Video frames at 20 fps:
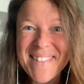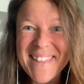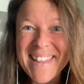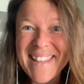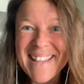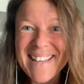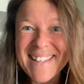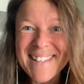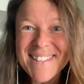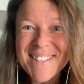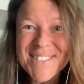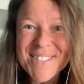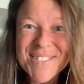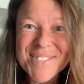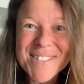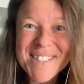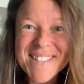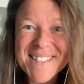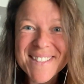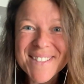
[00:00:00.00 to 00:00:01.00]
Hello,
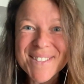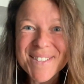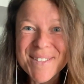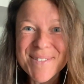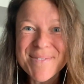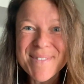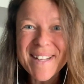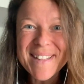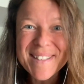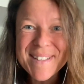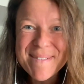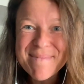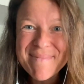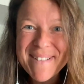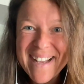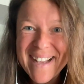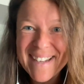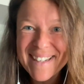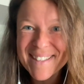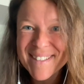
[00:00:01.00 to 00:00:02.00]
sweet soul. Welcome
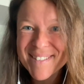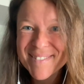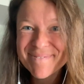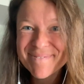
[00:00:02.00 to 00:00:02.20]
back.